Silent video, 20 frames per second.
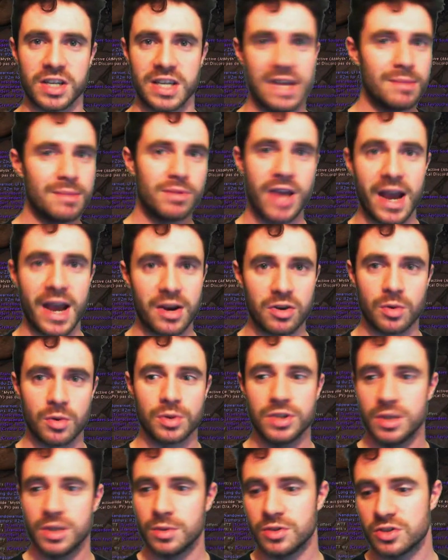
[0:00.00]
Keep the aggro
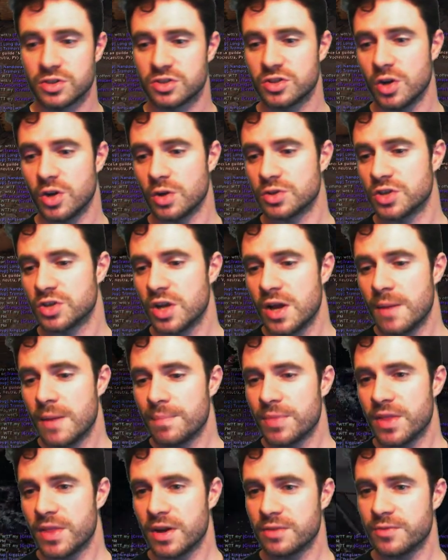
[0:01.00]
on you and just dodge.
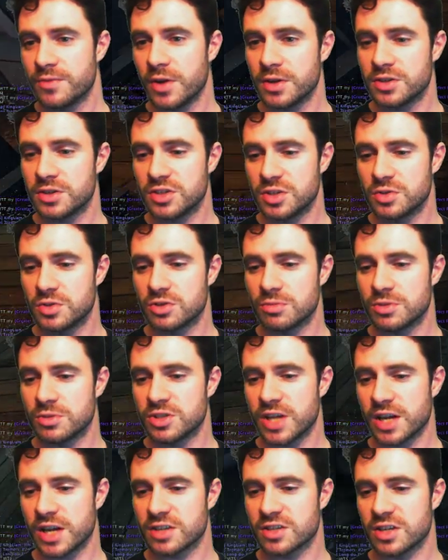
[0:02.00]
Now if I just use some
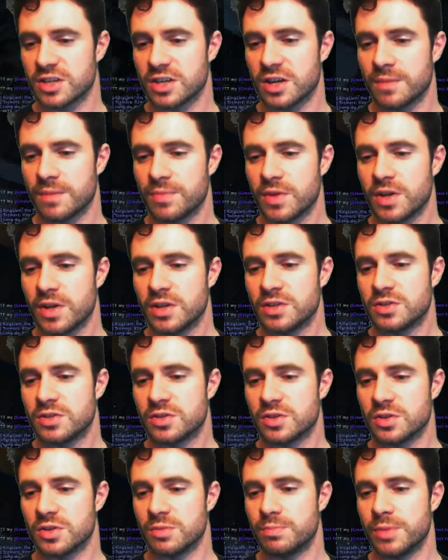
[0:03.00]
attacks here
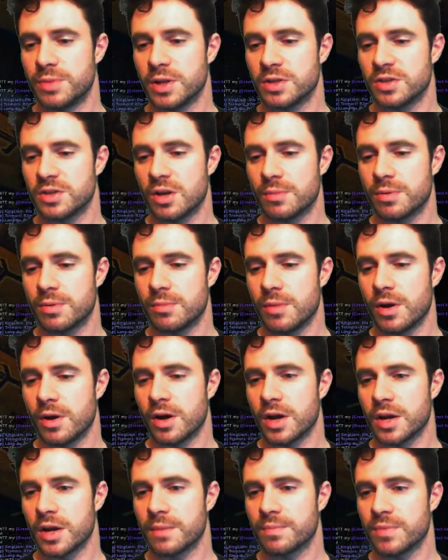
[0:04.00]
to build up
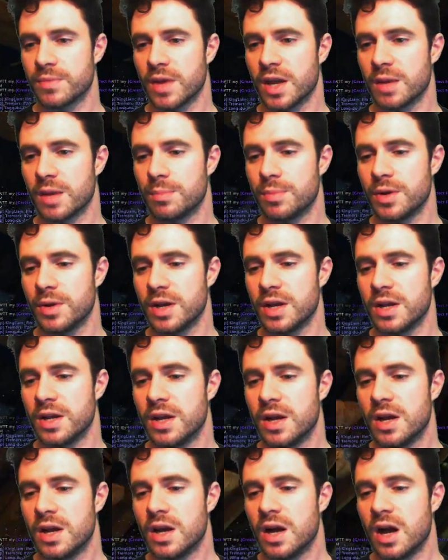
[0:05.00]
my AP, I
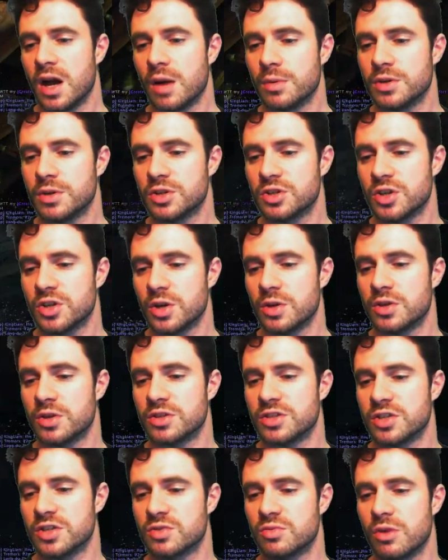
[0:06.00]
want to show you that
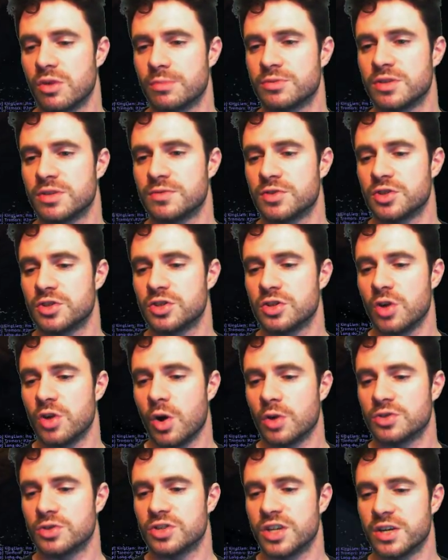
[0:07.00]
Disruptive
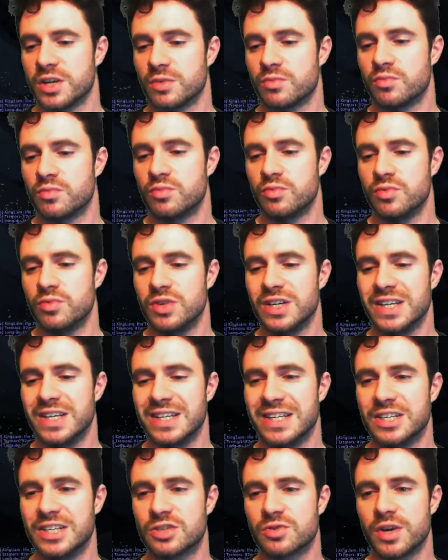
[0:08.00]
Shot, in a
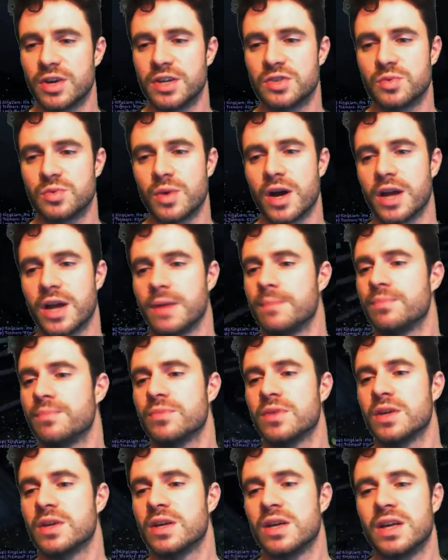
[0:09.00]
really strange way,
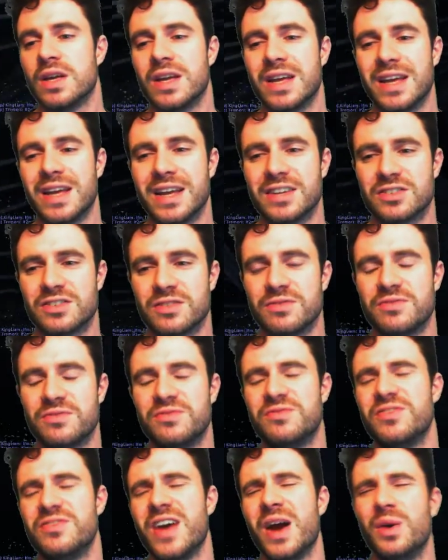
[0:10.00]
is a
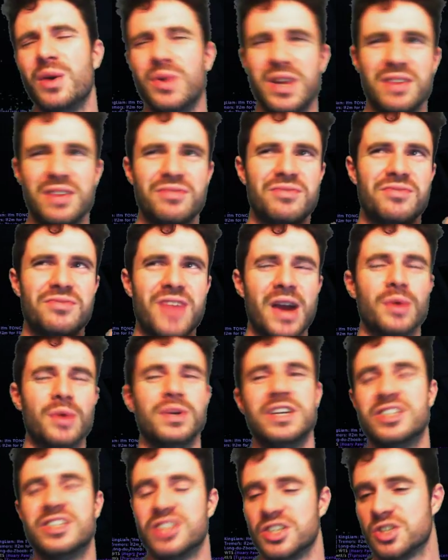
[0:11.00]
very, very
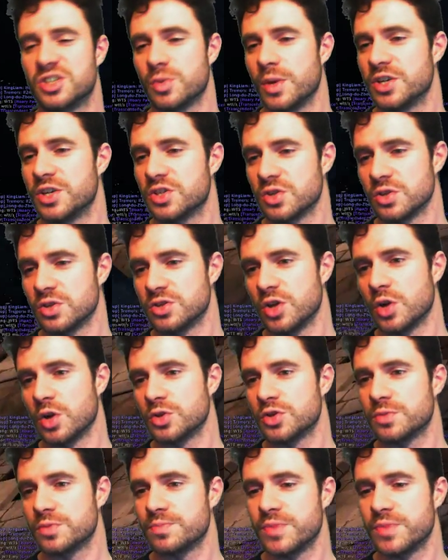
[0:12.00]
situational dodge.